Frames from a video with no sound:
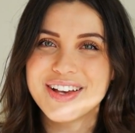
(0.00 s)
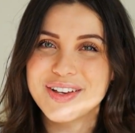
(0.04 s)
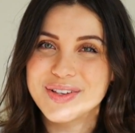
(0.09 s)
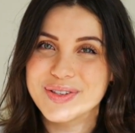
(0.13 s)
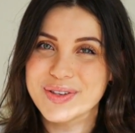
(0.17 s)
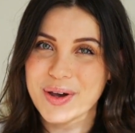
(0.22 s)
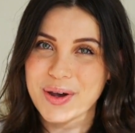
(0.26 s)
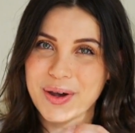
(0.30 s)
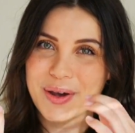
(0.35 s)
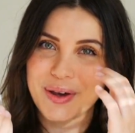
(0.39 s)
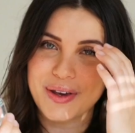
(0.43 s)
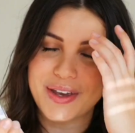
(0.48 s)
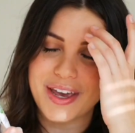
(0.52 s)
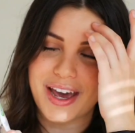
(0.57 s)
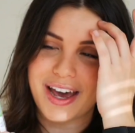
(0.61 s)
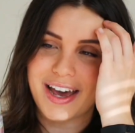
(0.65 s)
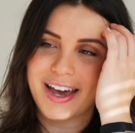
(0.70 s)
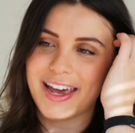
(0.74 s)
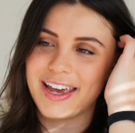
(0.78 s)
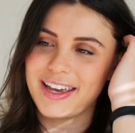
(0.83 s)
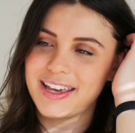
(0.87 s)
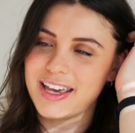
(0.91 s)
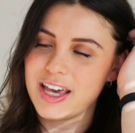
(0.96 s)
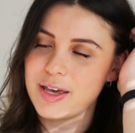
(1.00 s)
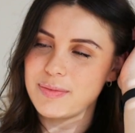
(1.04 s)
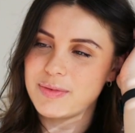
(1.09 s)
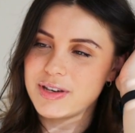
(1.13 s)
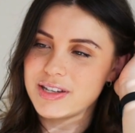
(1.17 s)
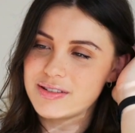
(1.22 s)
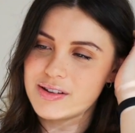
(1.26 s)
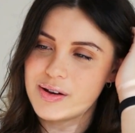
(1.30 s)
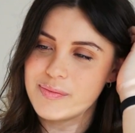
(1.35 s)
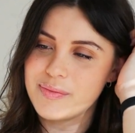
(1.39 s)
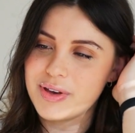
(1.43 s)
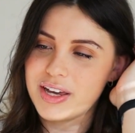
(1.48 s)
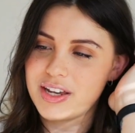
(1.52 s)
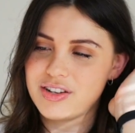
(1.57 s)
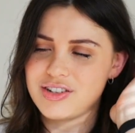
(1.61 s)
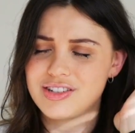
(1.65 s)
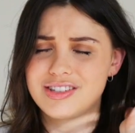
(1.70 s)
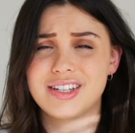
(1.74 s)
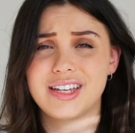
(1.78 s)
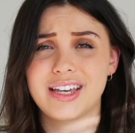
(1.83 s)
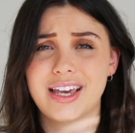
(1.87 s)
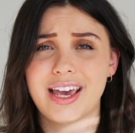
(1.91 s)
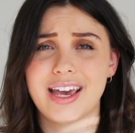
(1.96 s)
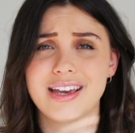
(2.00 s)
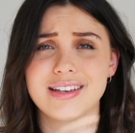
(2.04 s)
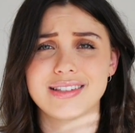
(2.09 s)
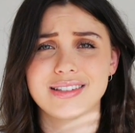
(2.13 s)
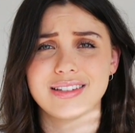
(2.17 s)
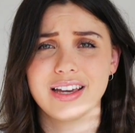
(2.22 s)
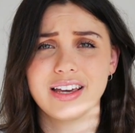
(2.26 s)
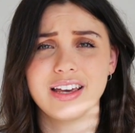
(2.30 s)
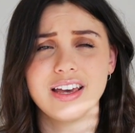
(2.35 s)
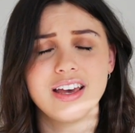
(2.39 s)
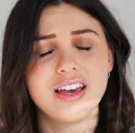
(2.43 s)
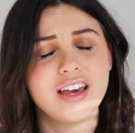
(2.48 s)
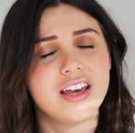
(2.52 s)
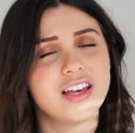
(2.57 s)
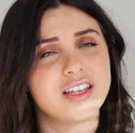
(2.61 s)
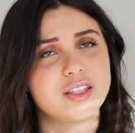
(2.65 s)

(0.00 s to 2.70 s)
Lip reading: So yeah, I keep this on me just in case, like,